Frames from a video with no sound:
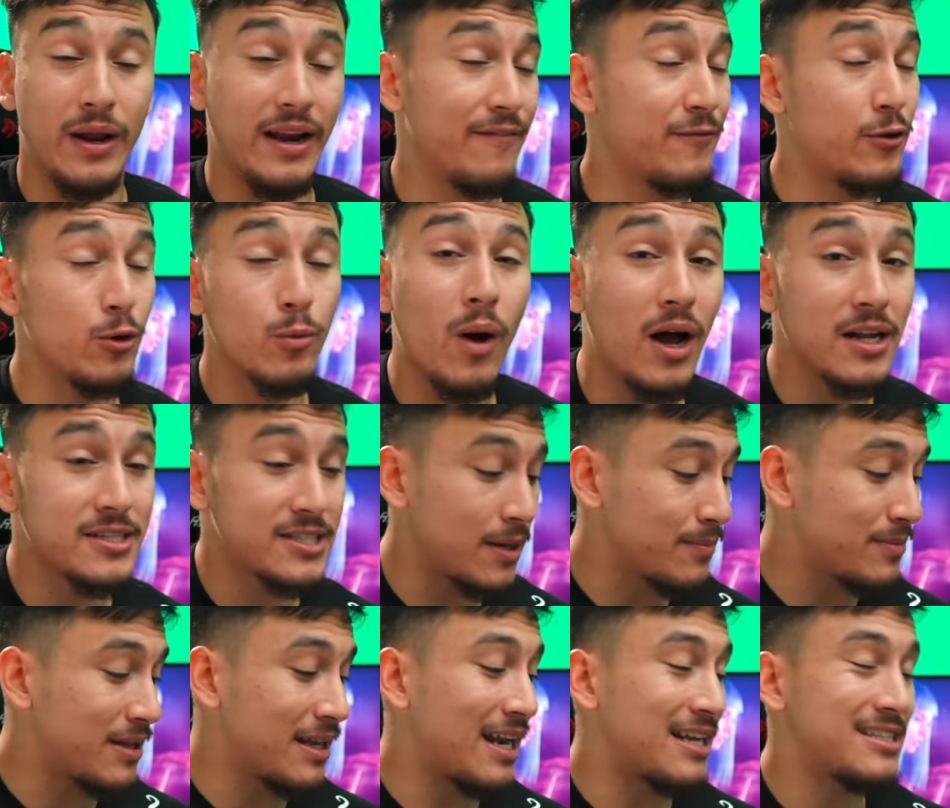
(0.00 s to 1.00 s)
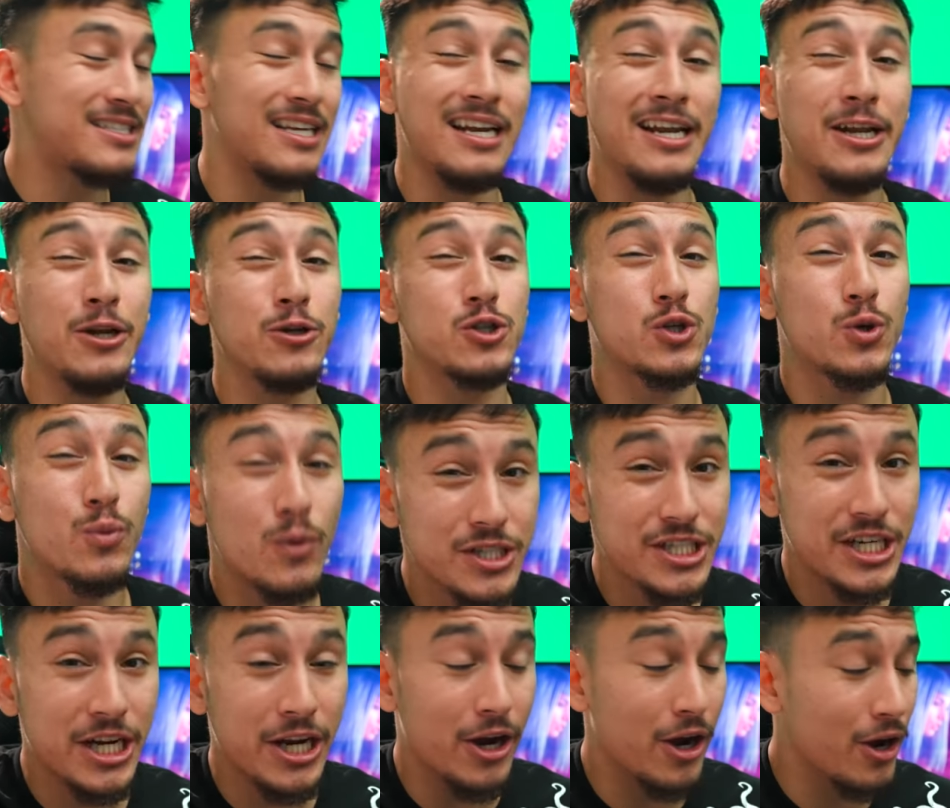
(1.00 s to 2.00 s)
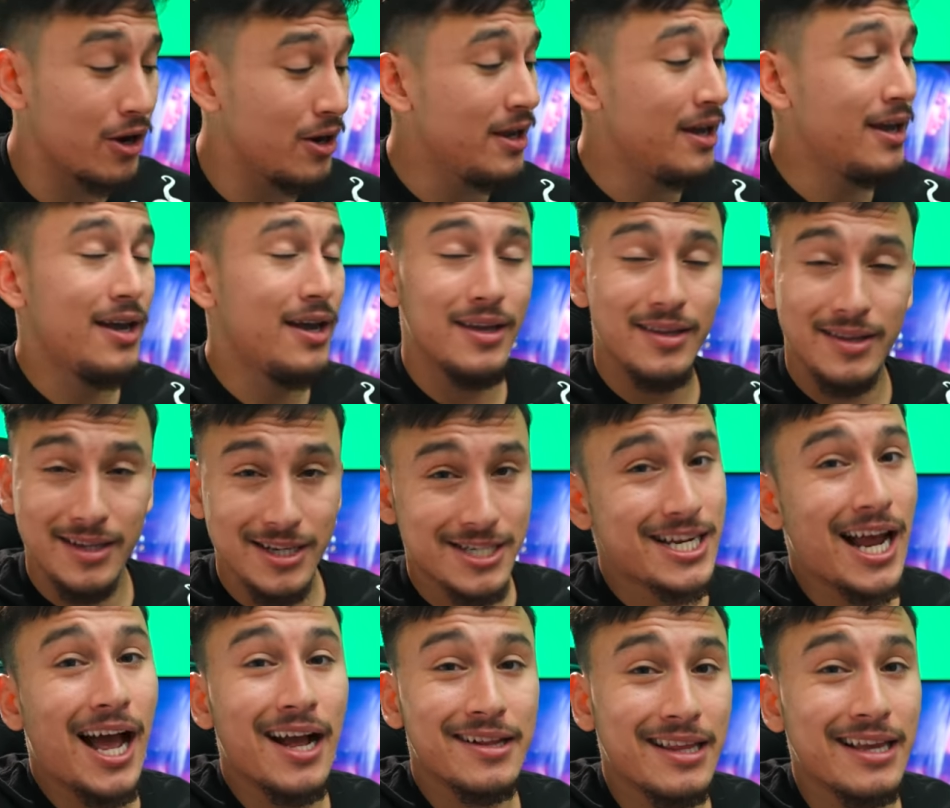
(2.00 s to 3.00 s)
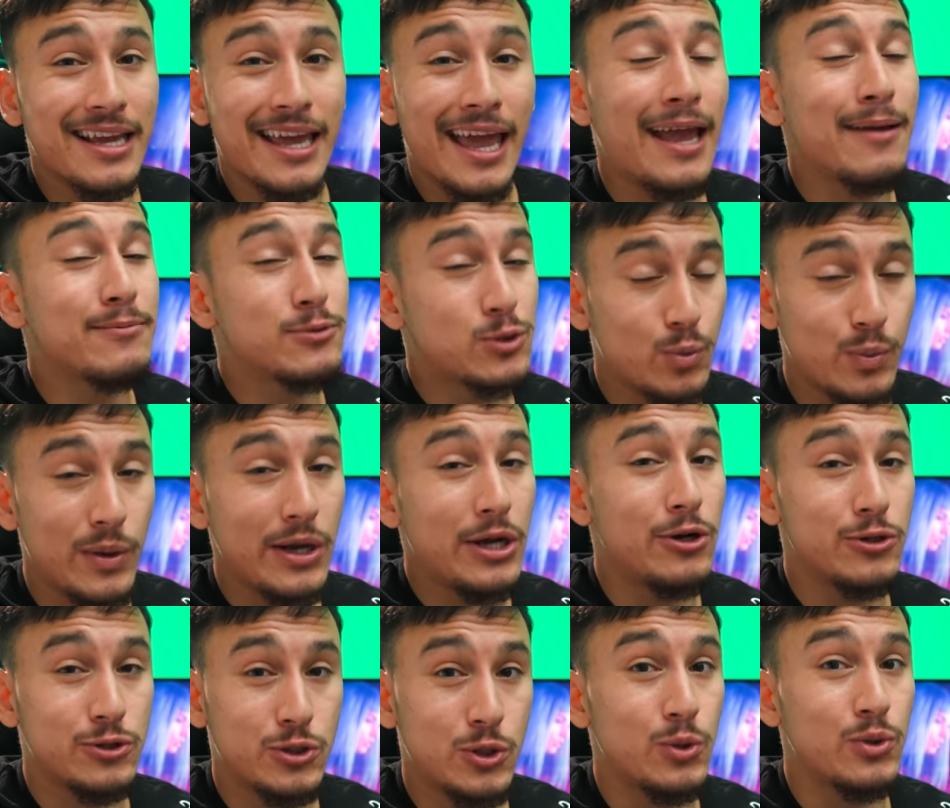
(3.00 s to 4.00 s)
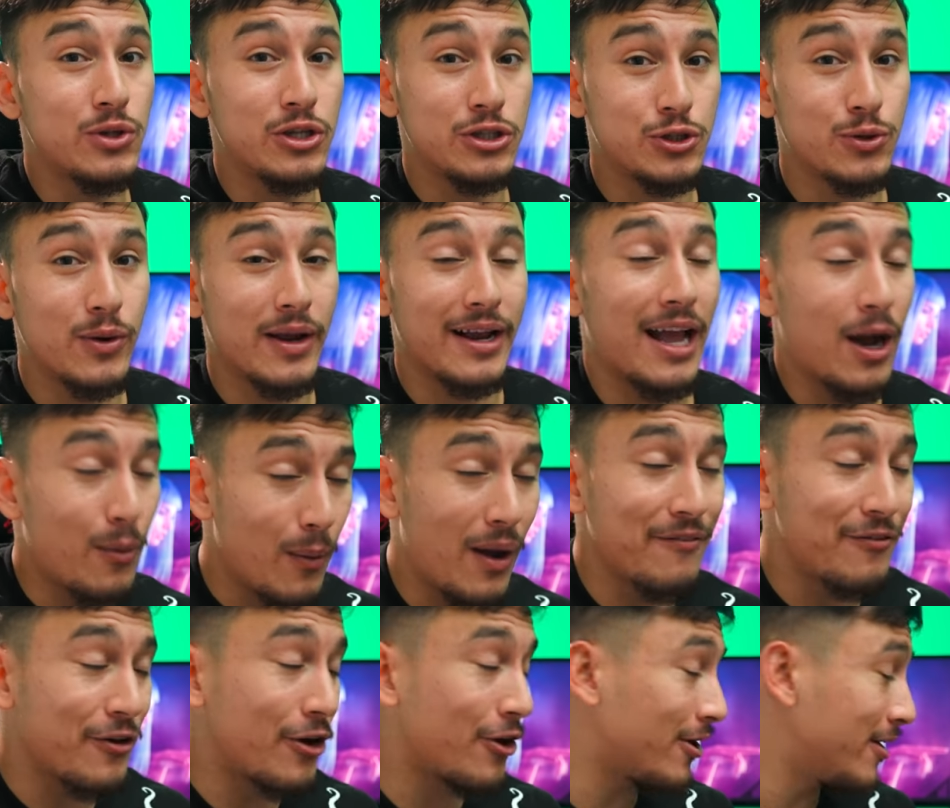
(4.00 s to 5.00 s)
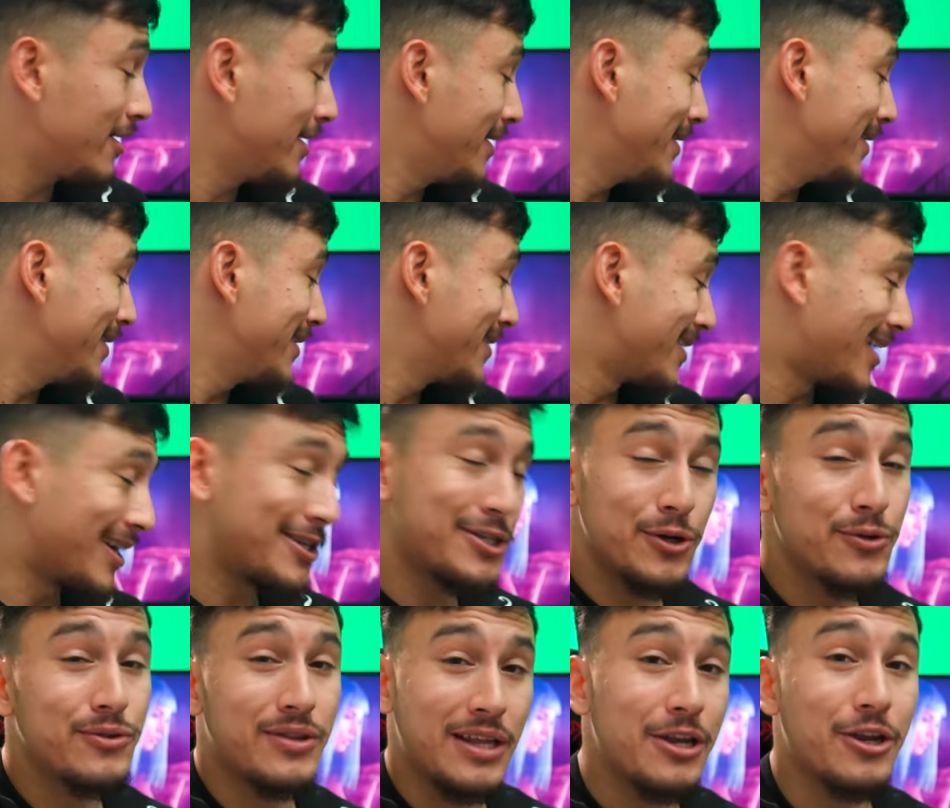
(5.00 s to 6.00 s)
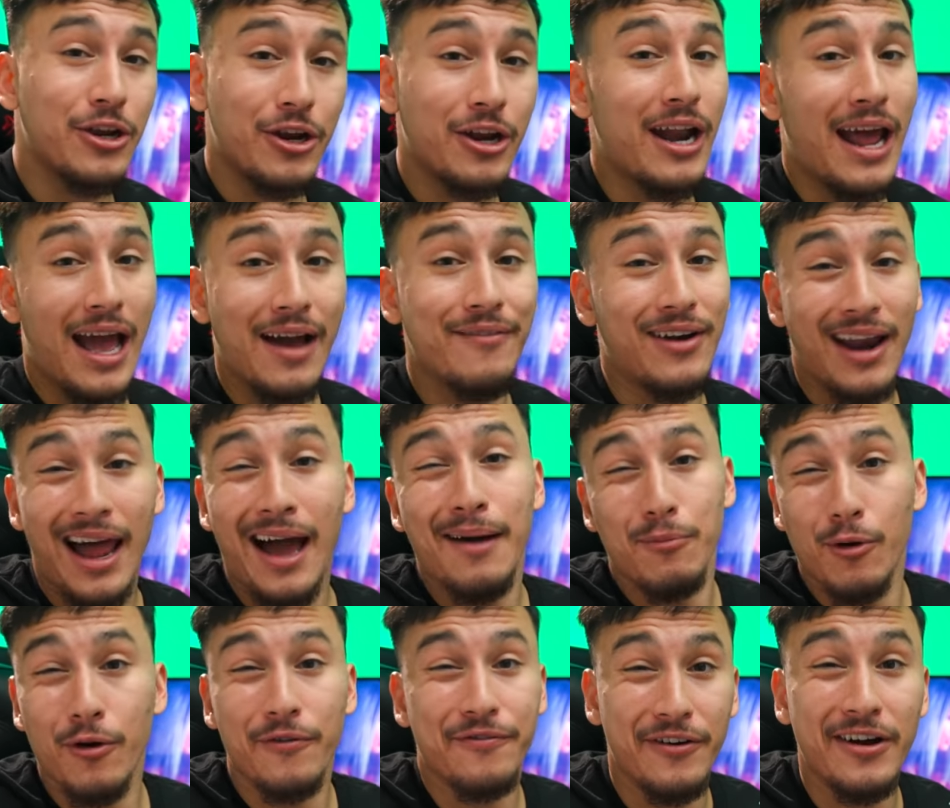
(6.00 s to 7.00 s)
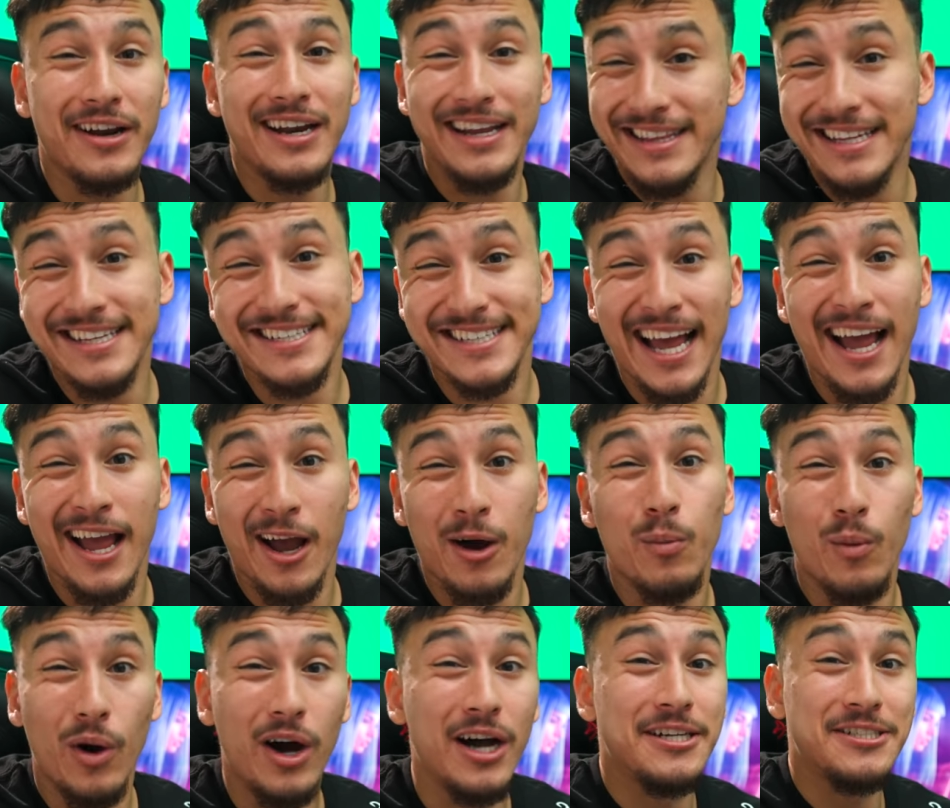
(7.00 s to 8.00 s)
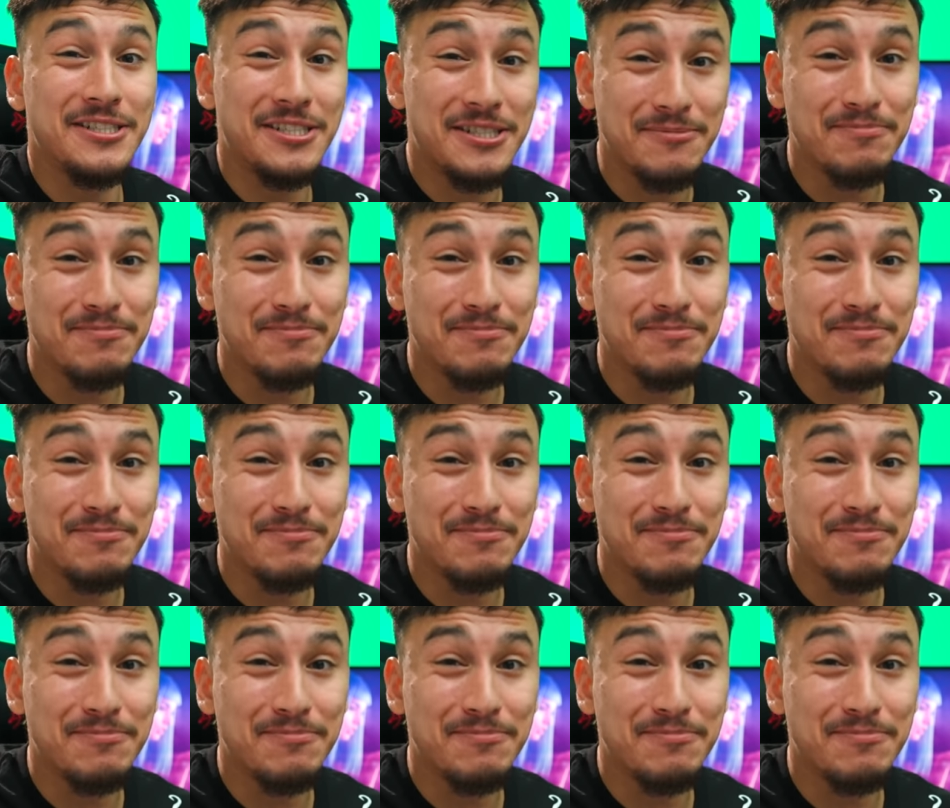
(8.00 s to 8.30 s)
If you want something that's a little squishier, the Shock the Games will do the trick. However, I do think you're gonna have a lot more fun in the Zion 1s.